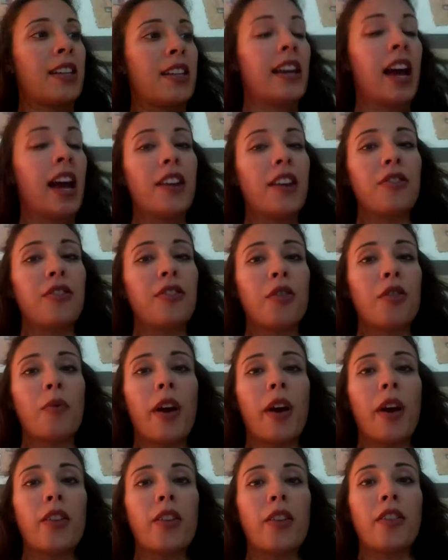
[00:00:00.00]
Yeah, you know
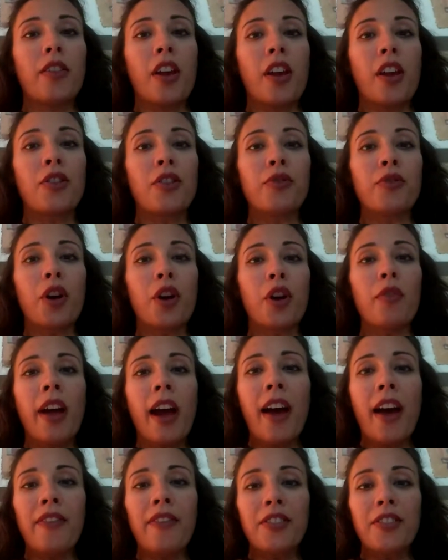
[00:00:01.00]
what? You don't
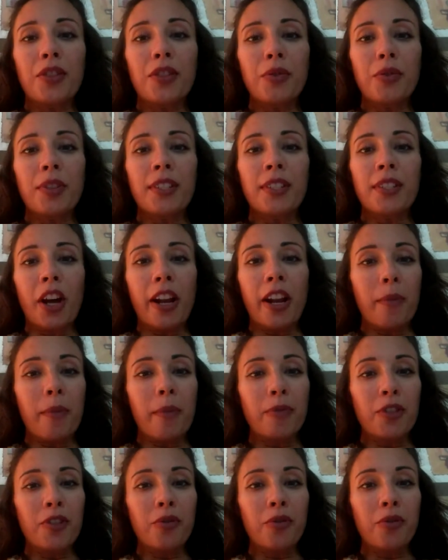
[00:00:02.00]
have to sign up
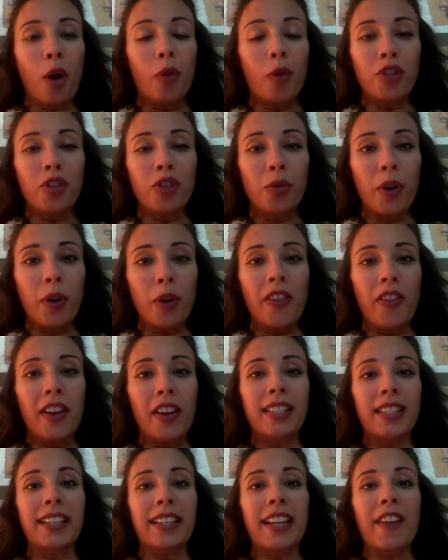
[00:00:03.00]
to do coaching with
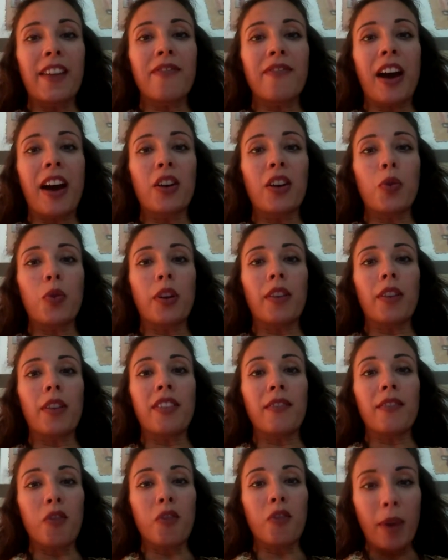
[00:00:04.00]
us to get value out of
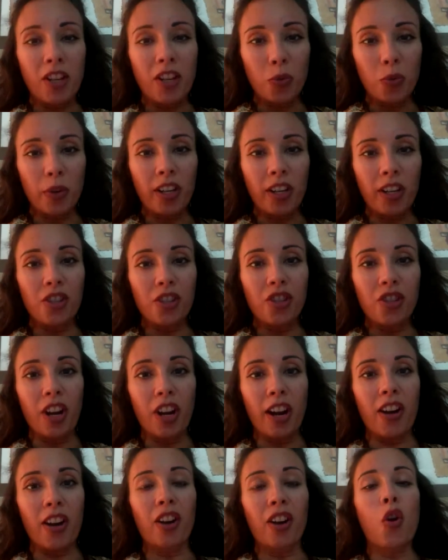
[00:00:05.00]
the information we're going to
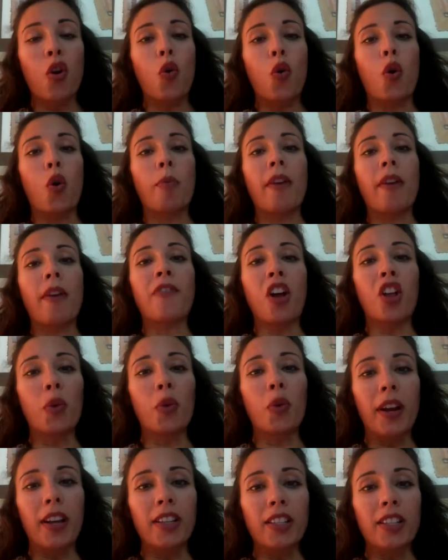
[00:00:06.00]
share or by
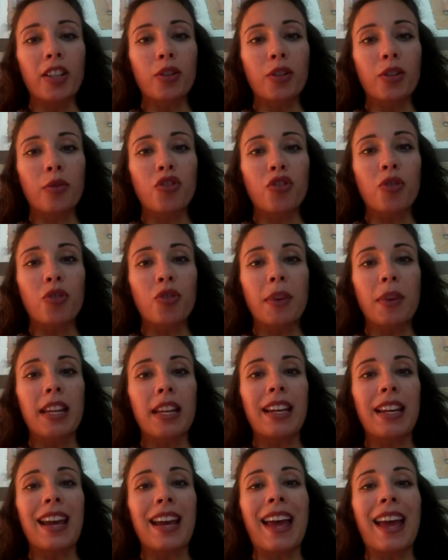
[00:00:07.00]
following us on social
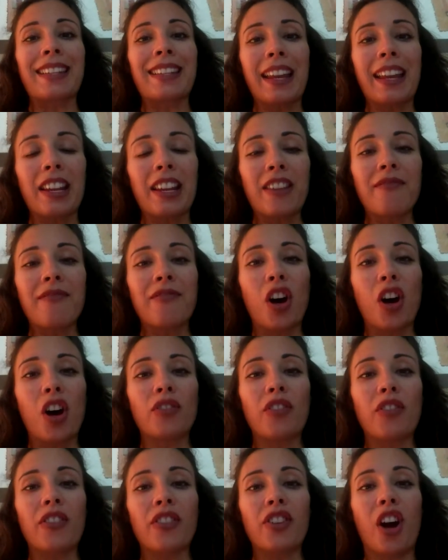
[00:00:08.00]
media and getting
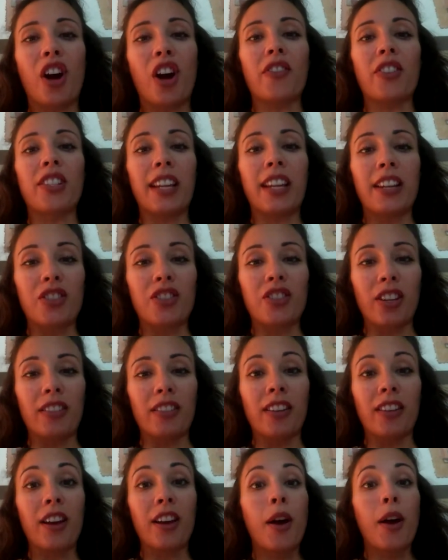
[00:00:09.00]
involved in the
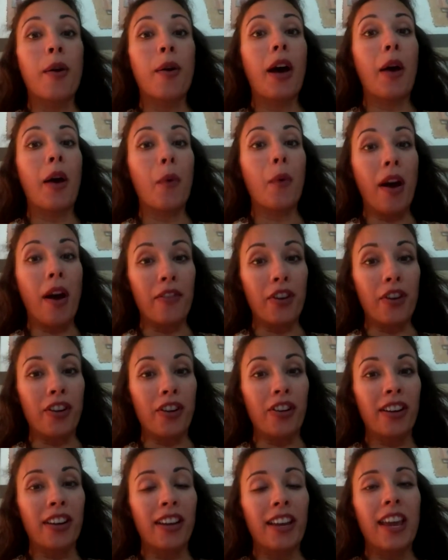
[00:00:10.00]
conversation.
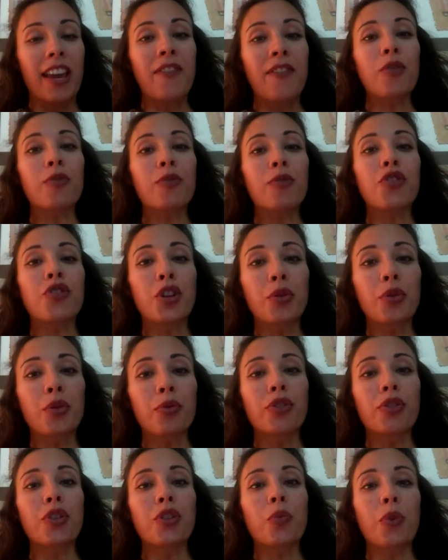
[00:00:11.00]
However, if you
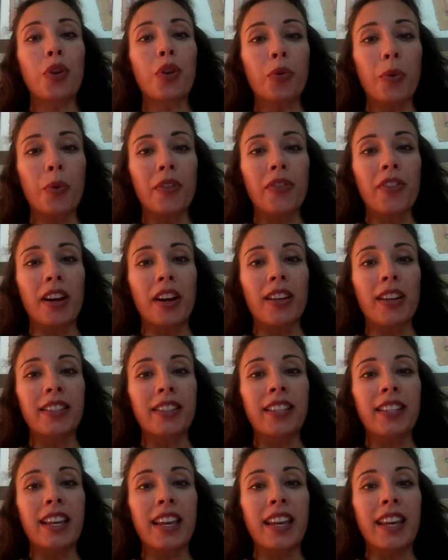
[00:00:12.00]
choose to work with
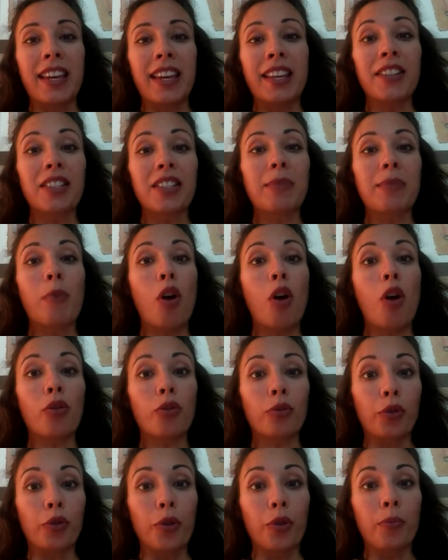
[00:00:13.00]
us in a small
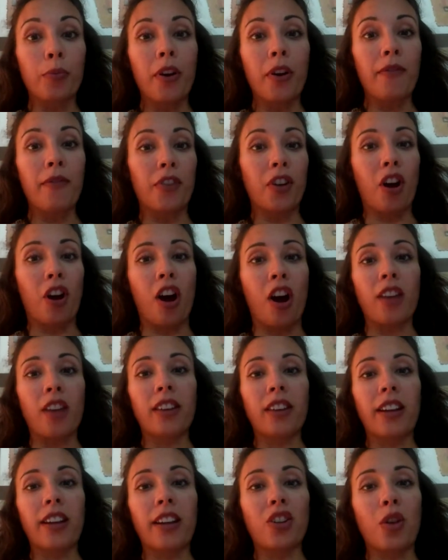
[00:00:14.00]
group for
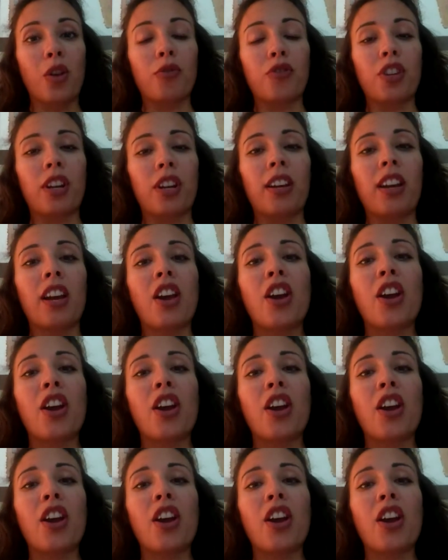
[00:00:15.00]
online coaching,